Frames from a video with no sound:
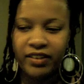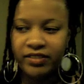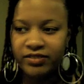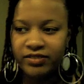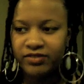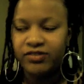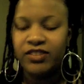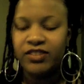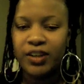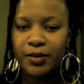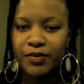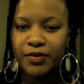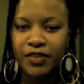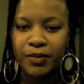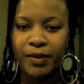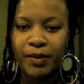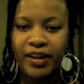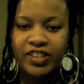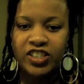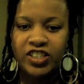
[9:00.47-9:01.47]
in a full
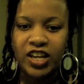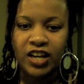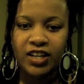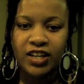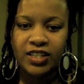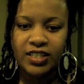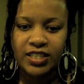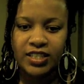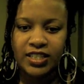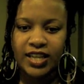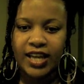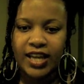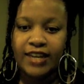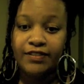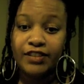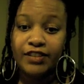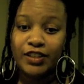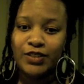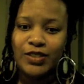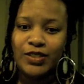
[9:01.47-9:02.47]
body shot because it's kind
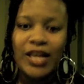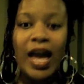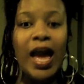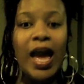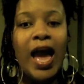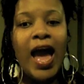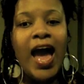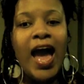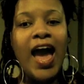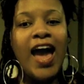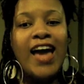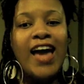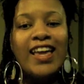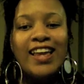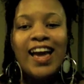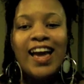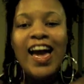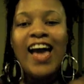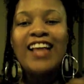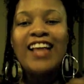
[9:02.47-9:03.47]
of loose.
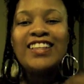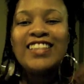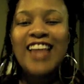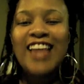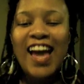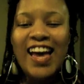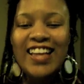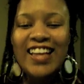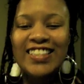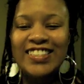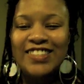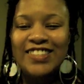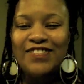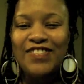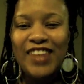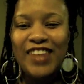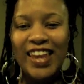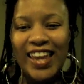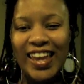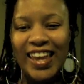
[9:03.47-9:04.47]

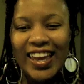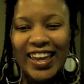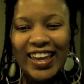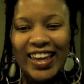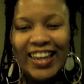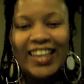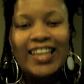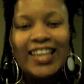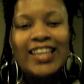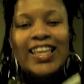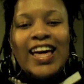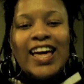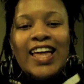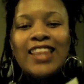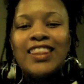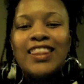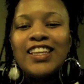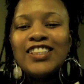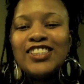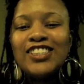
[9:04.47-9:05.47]
NSV.
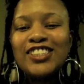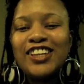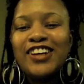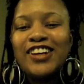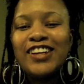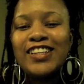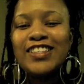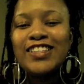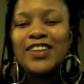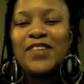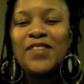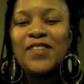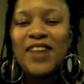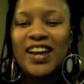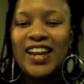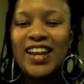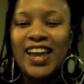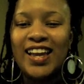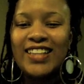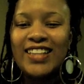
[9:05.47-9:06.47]
This shirt is a
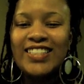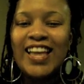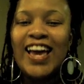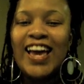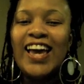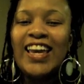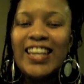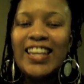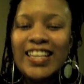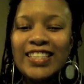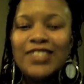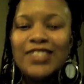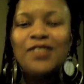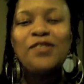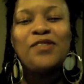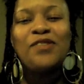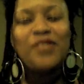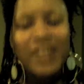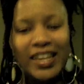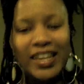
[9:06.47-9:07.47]
1X and it's
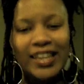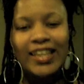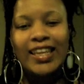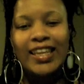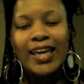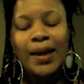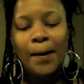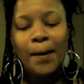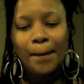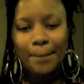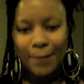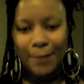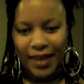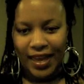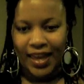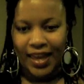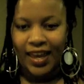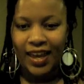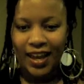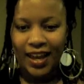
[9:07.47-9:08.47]
really
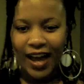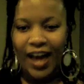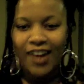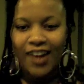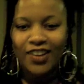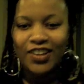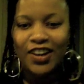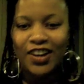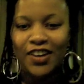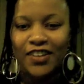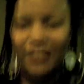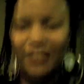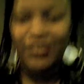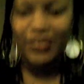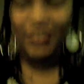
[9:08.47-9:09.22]
big. I don't know if you